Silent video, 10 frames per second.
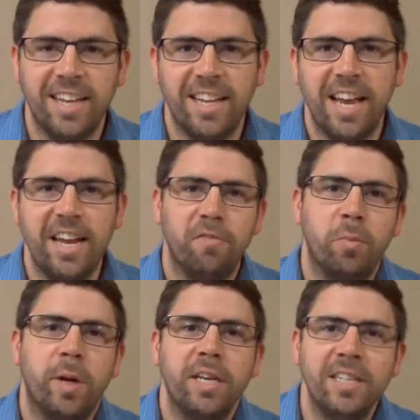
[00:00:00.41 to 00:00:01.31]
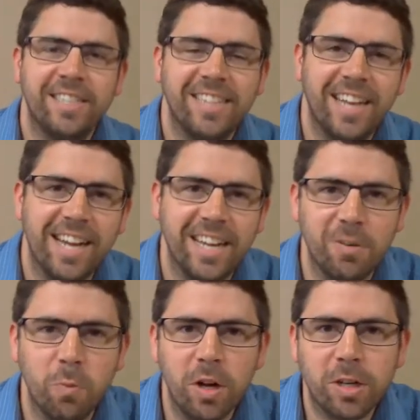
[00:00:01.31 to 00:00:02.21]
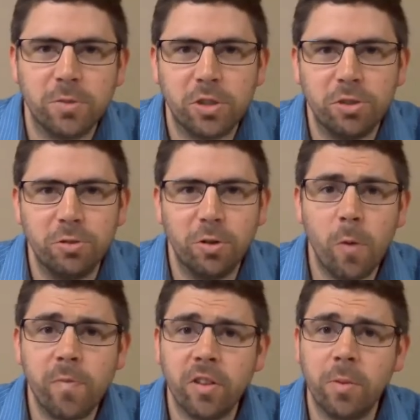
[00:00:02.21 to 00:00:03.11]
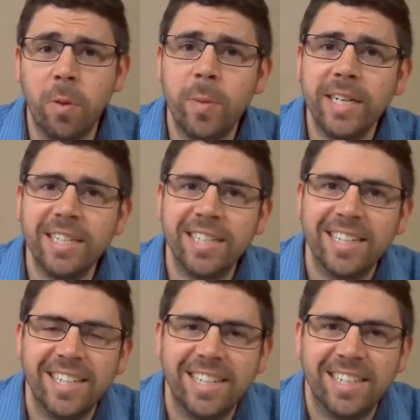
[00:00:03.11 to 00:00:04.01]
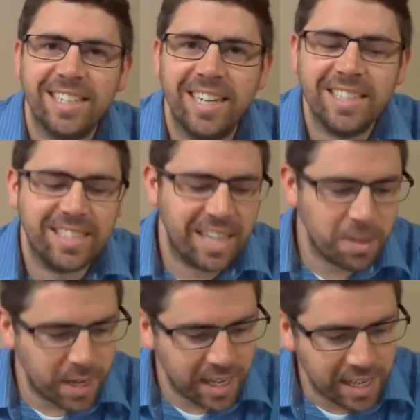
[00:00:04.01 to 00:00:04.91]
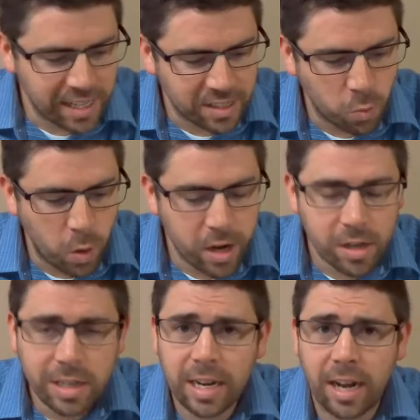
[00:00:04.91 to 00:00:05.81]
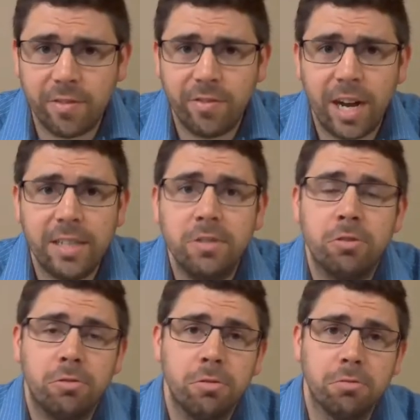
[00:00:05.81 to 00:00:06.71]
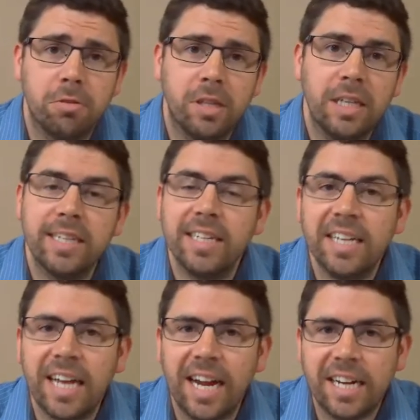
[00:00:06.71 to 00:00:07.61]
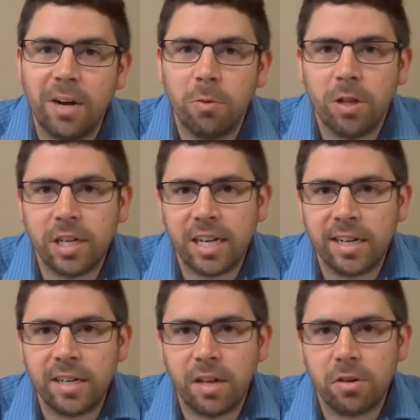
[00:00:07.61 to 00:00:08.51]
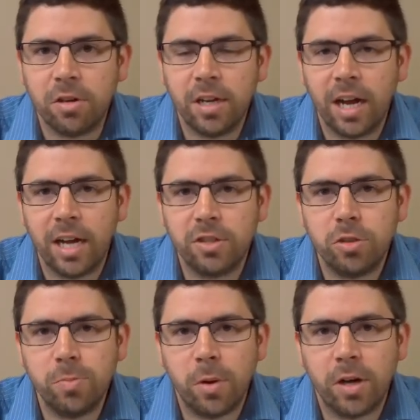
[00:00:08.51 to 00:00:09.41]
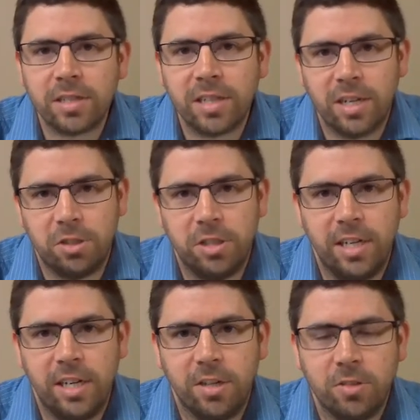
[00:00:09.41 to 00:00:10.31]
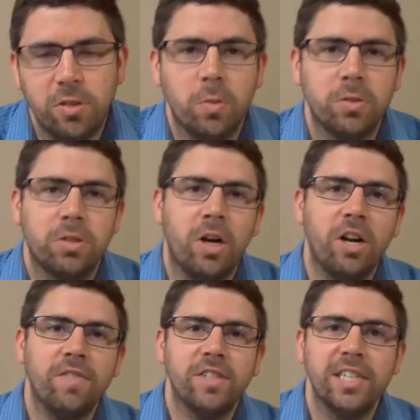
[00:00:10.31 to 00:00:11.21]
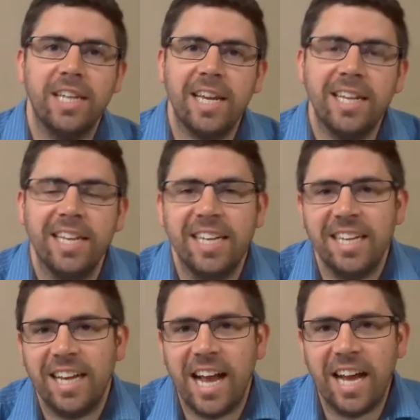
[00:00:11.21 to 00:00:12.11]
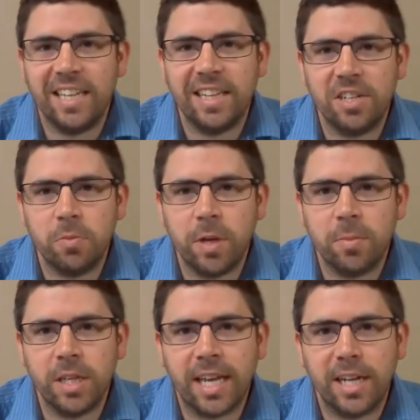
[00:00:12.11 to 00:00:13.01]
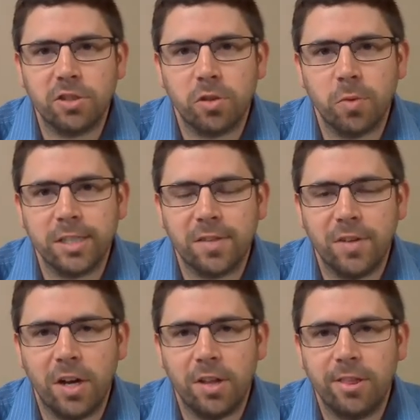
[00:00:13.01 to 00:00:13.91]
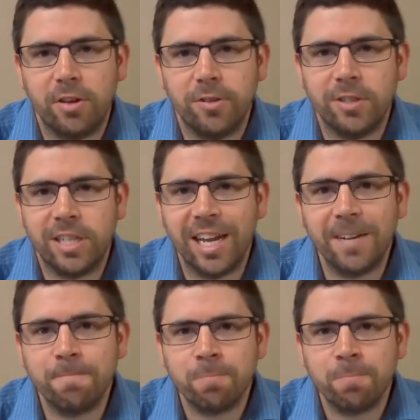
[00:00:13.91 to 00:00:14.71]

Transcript: Hey, everybody, and welcome to Hope for the Moment. Today's segment is Where Can I Find Truth? And uh, we're looking at another uh, two part session here. So we'll start off today, and then you'll be able to catch the rest of it on Thursday.